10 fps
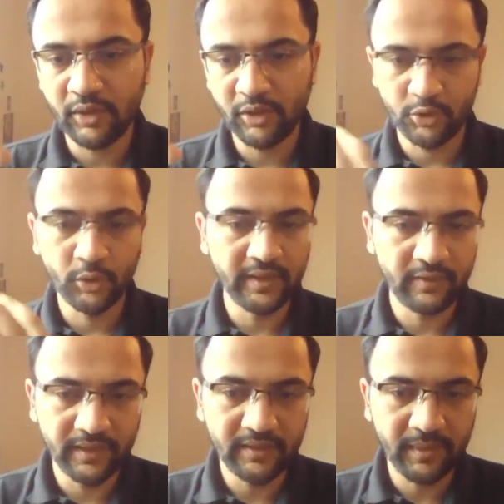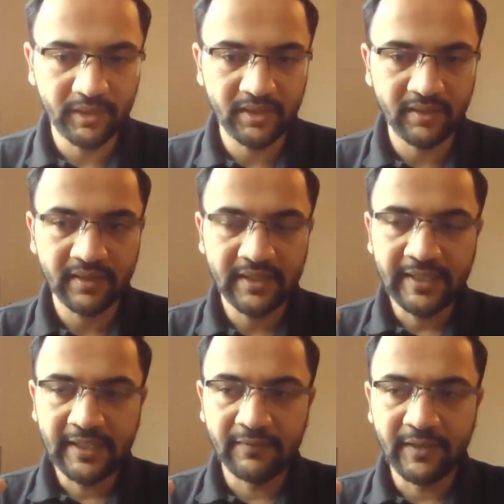we wanted to showcase with, because
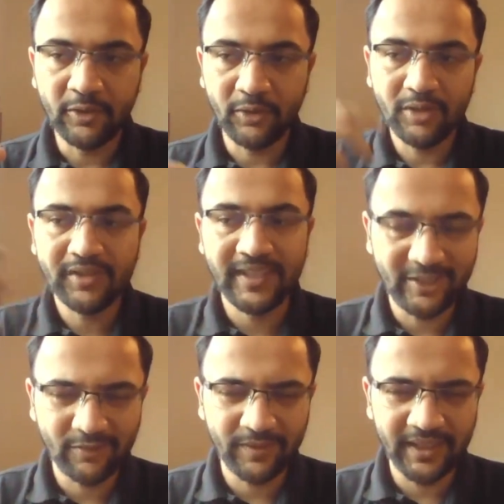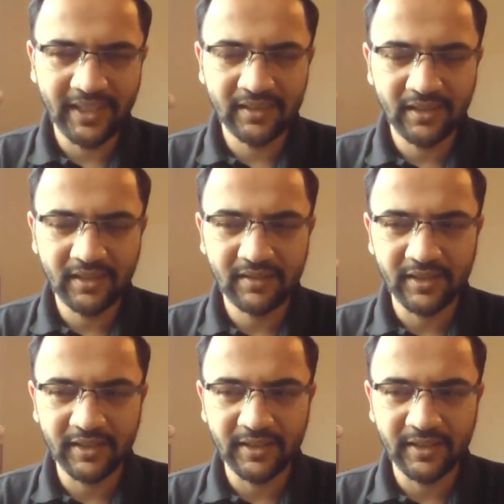we could not think of any other